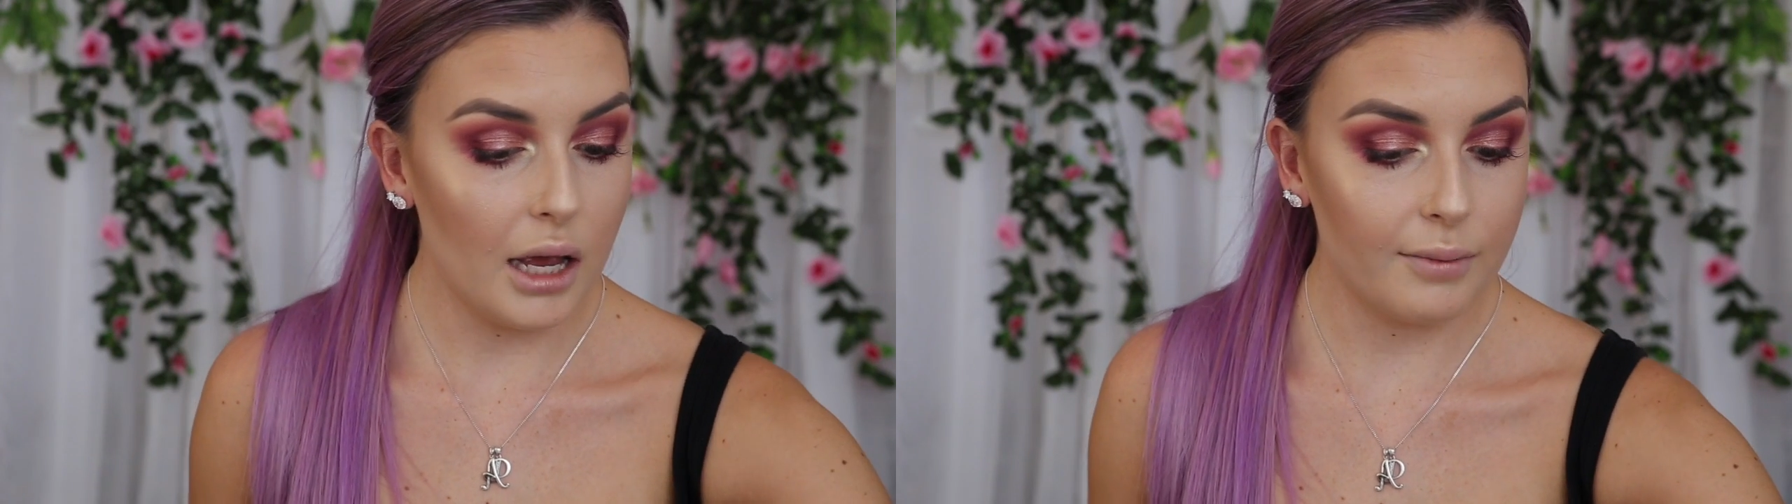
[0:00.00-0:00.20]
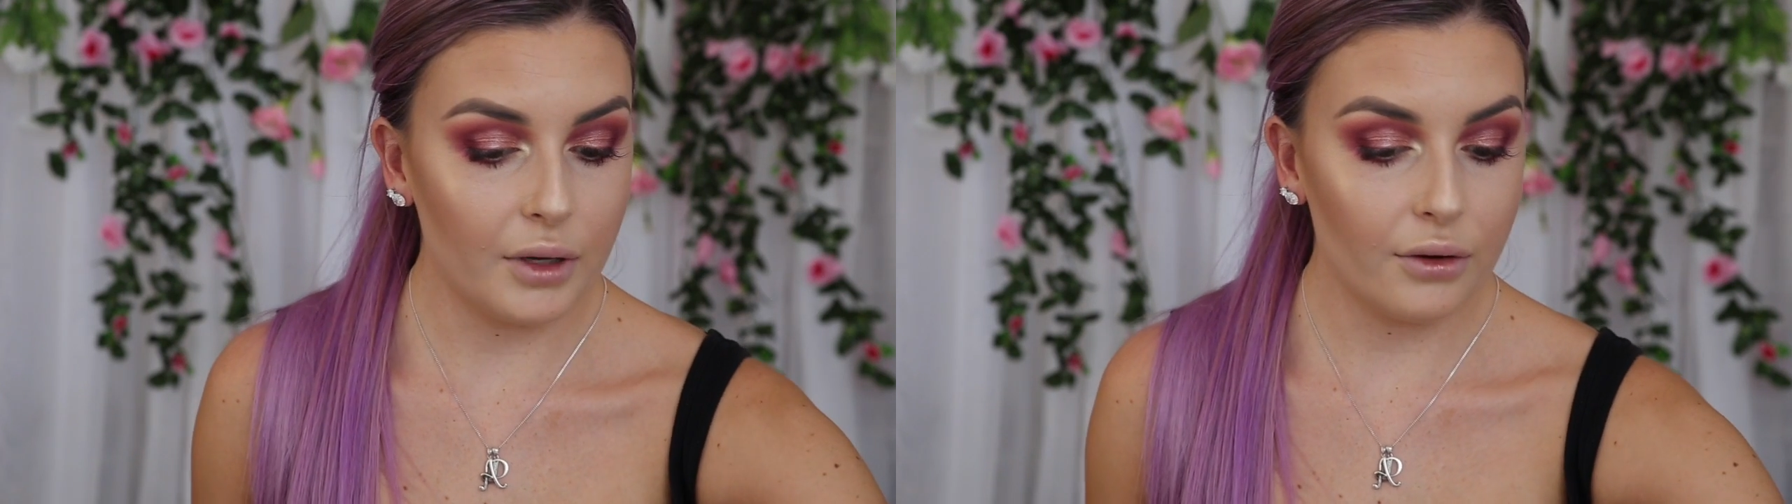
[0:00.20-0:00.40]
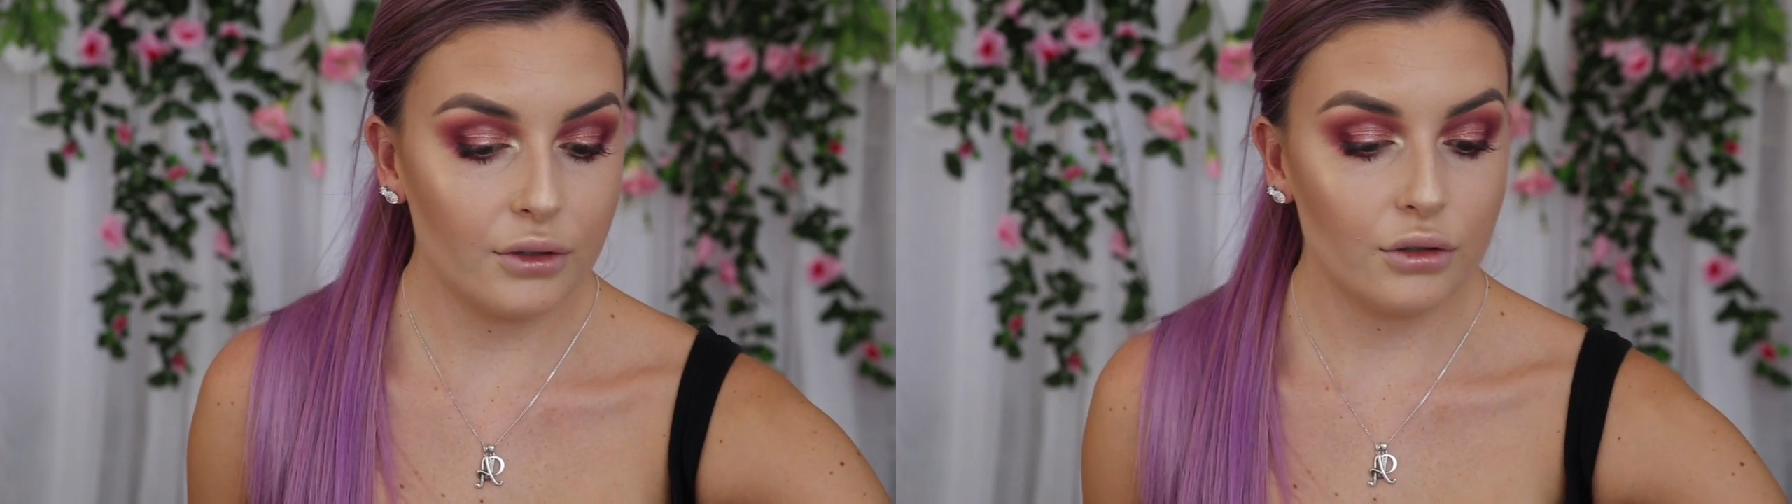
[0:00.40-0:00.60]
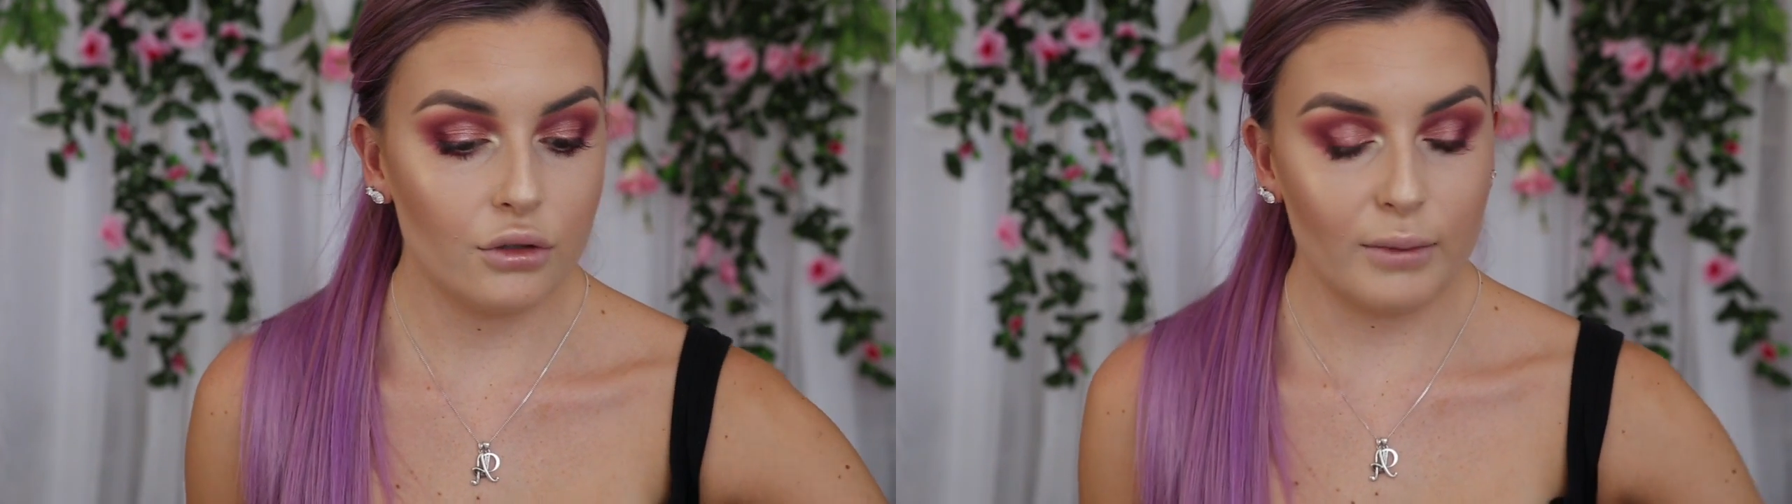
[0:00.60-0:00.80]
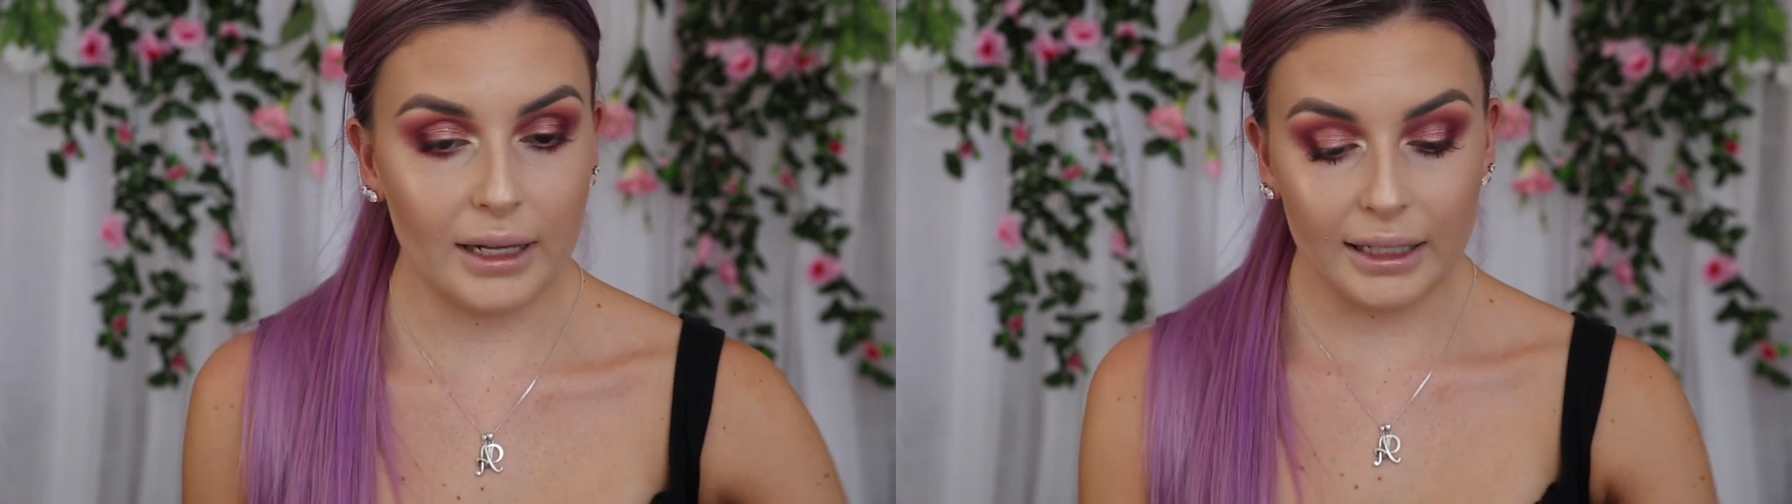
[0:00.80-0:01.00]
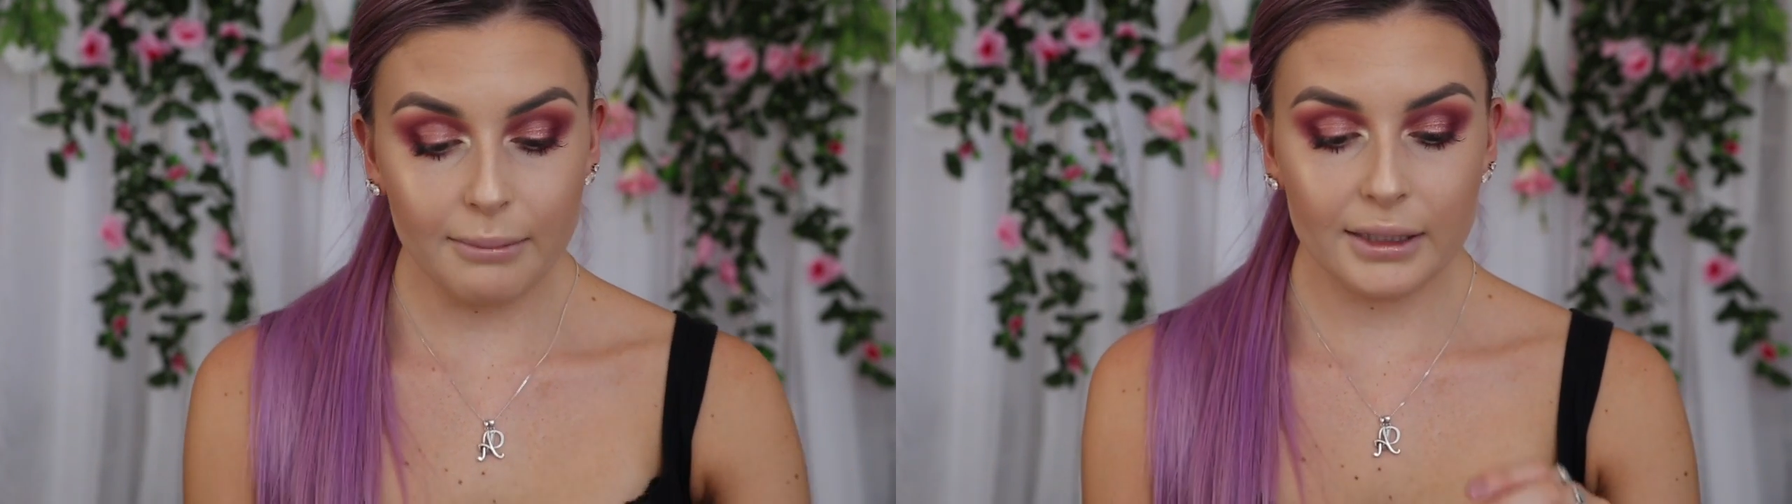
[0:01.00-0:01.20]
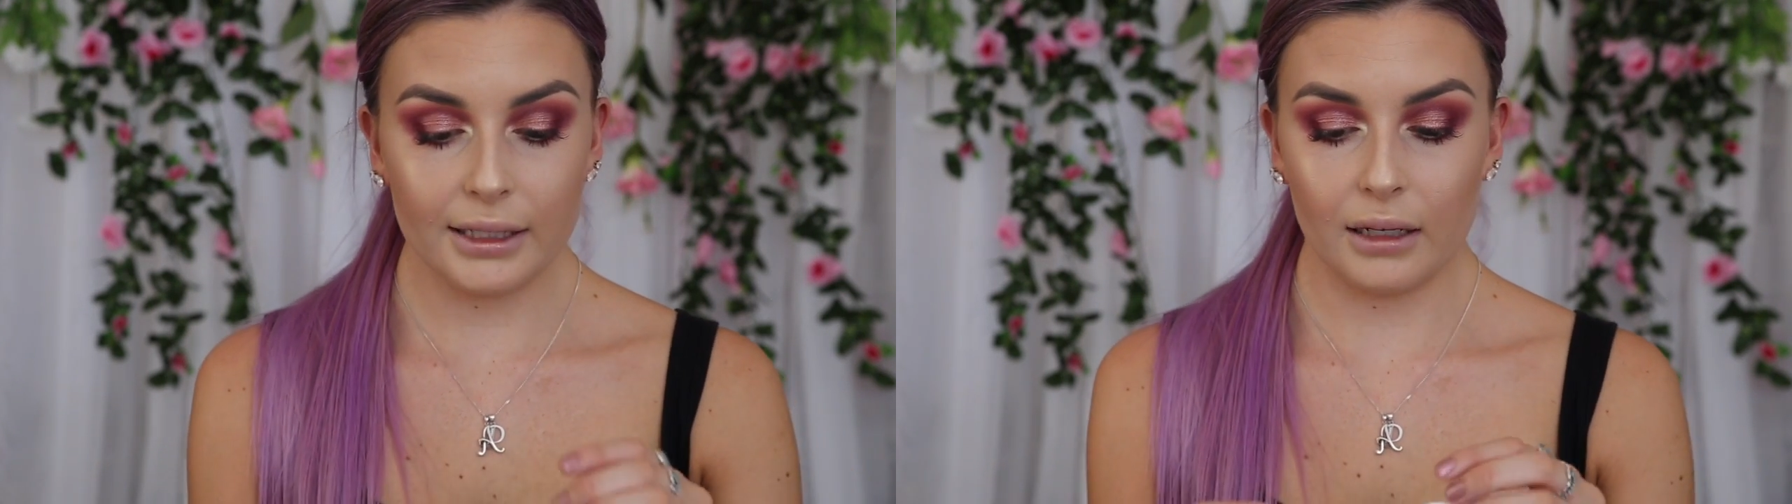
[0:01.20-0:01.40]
I'm going to do my lips,